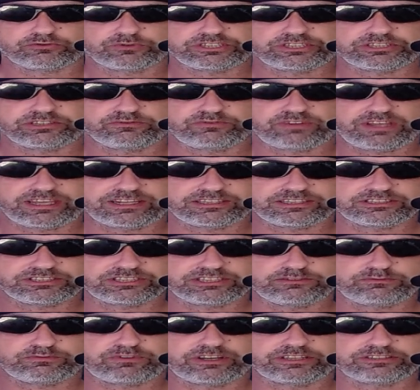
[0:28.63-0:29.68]
reach advantage.
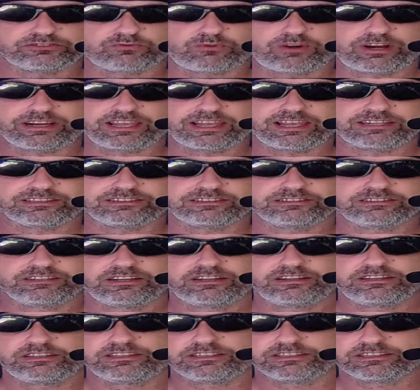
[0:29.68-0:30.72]
He fights right-handed.
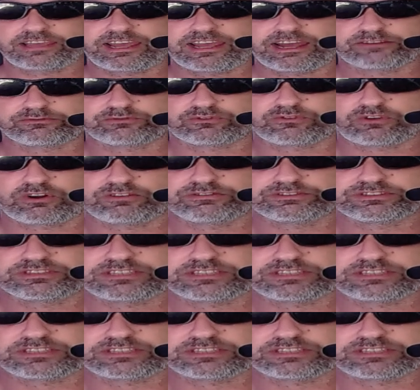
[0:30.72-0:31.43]
Gafurov